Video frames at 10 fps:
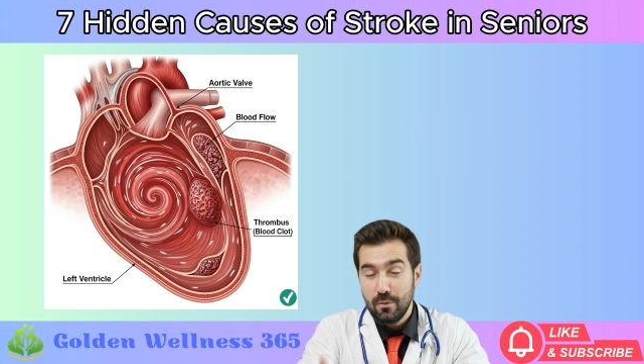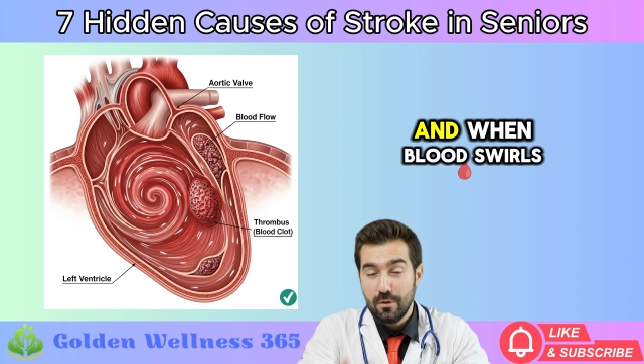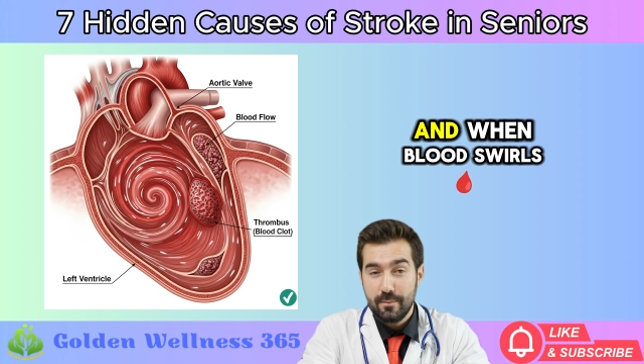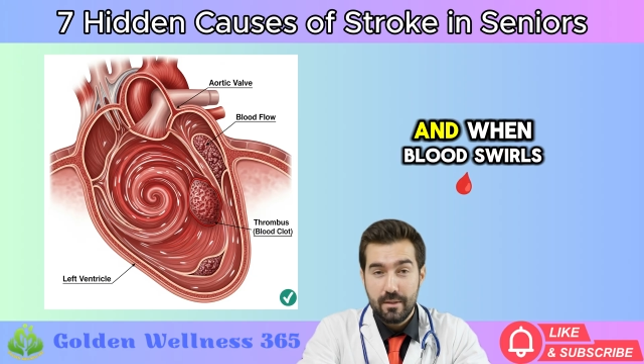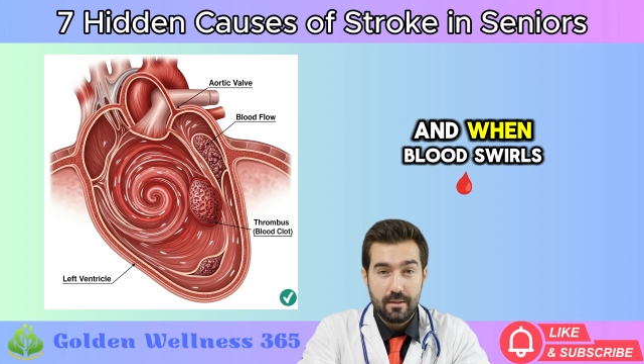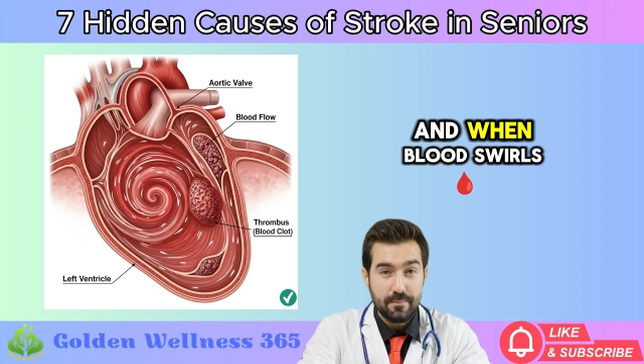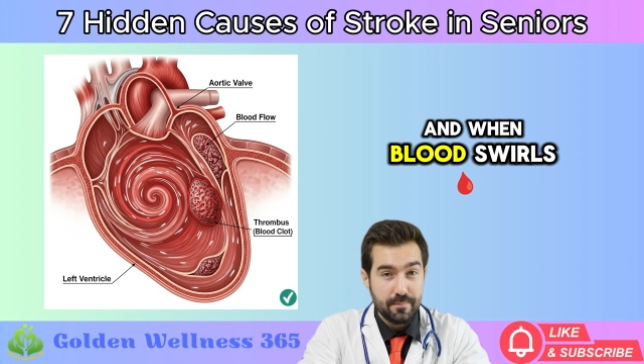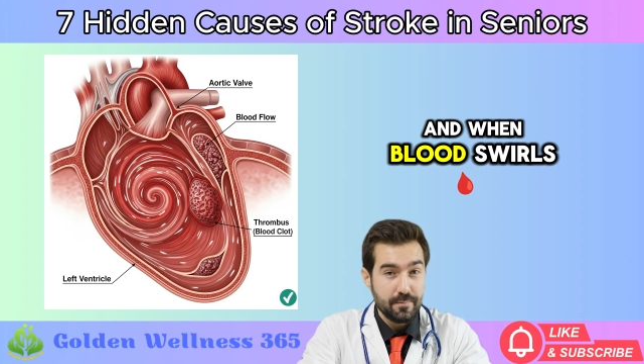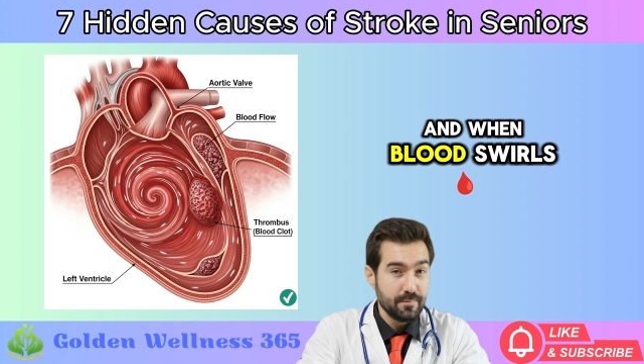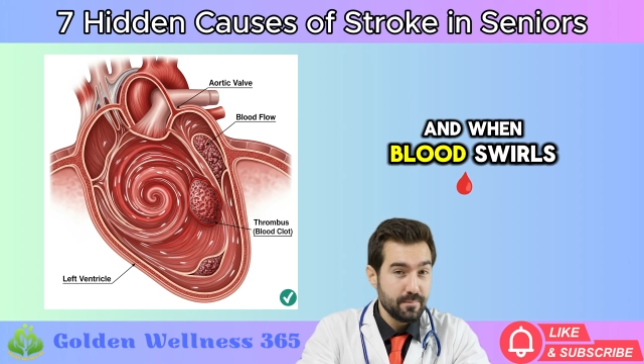And when
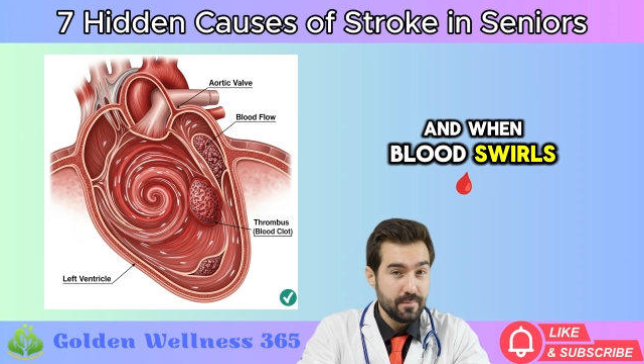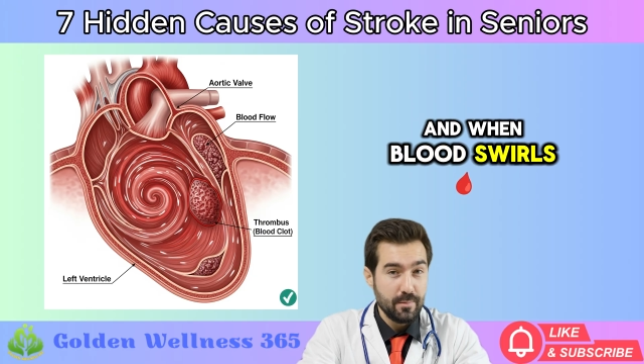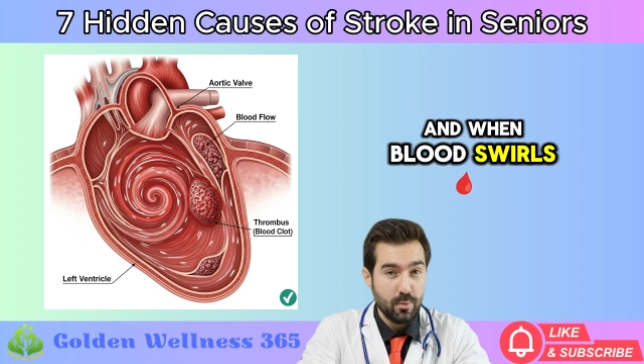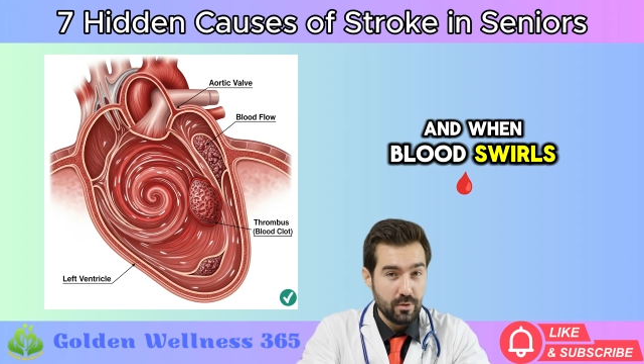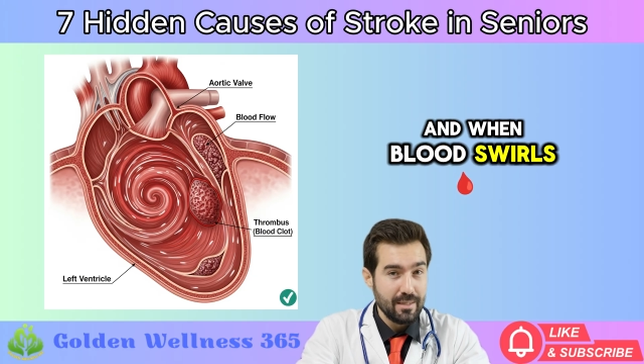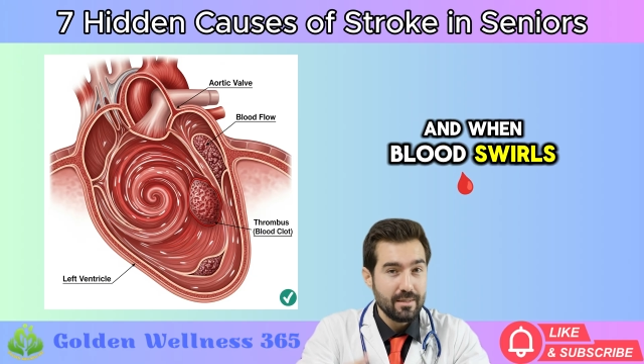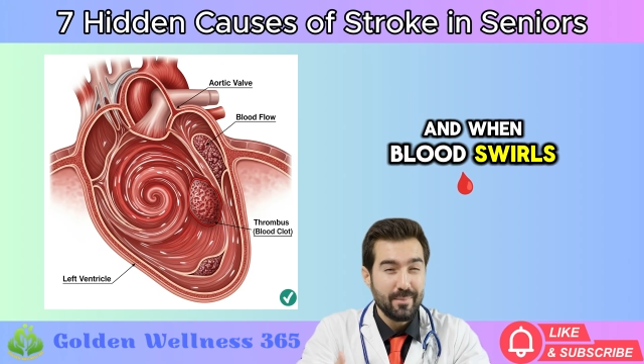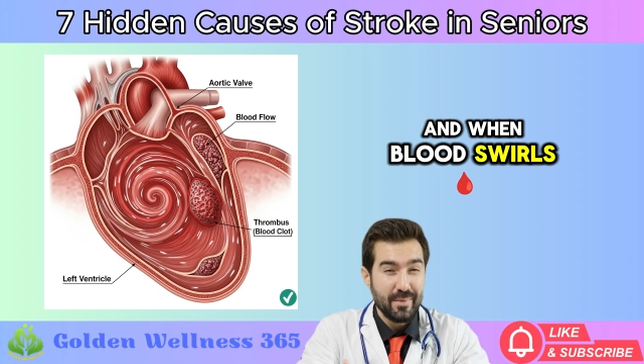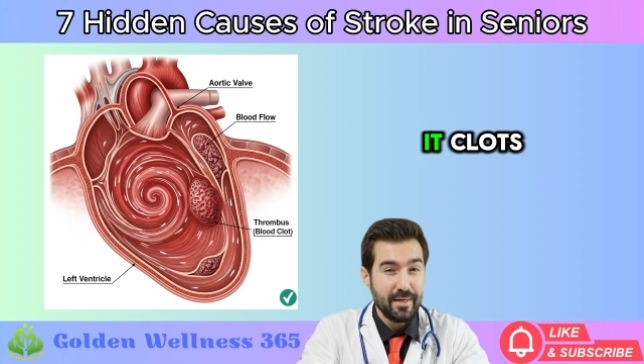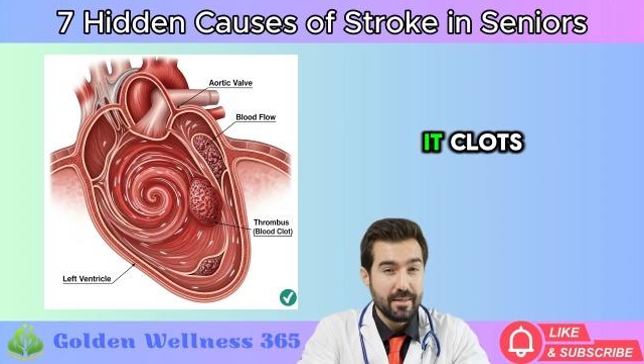blood swirls,
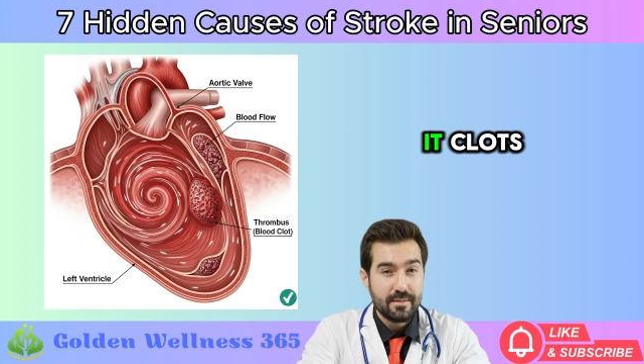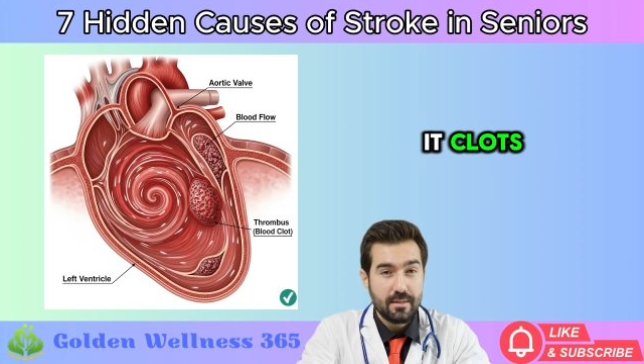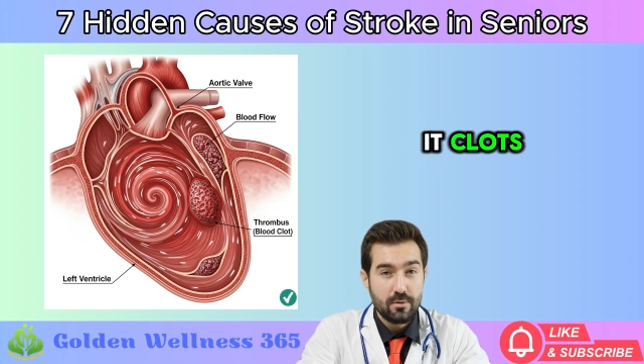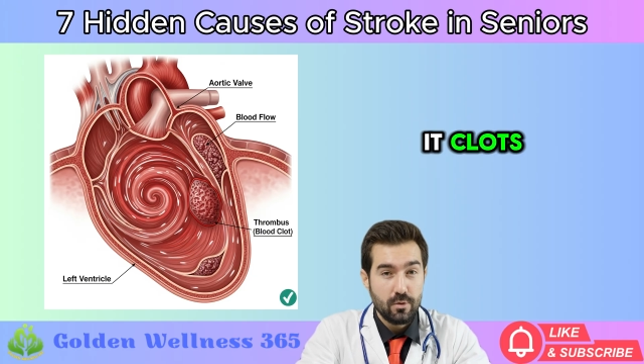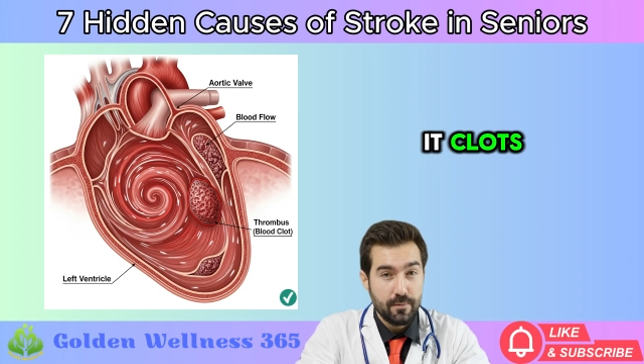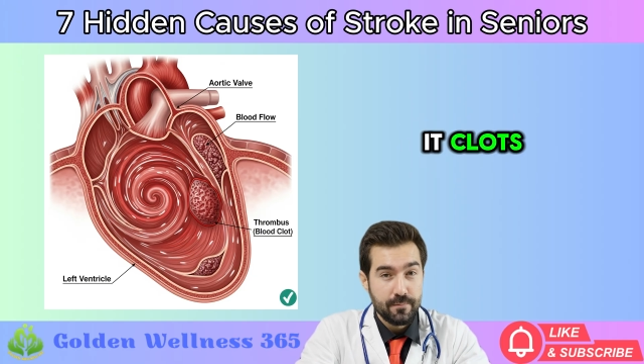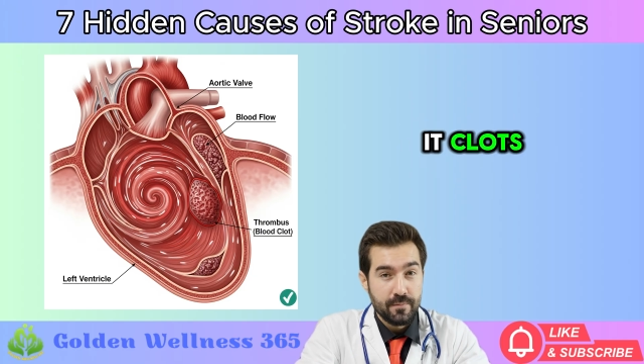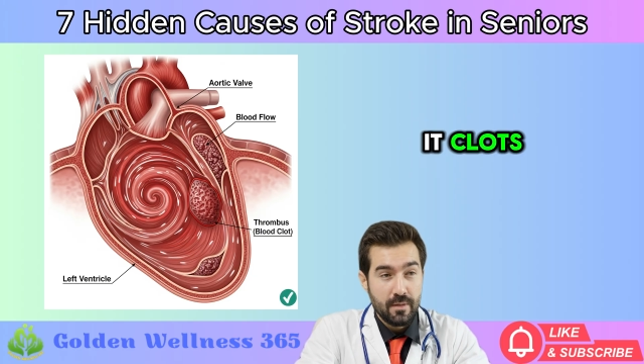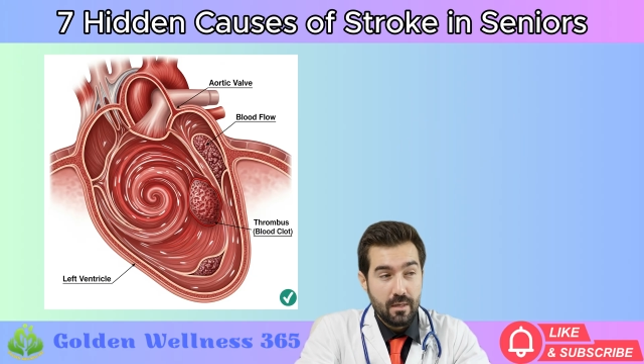it clots.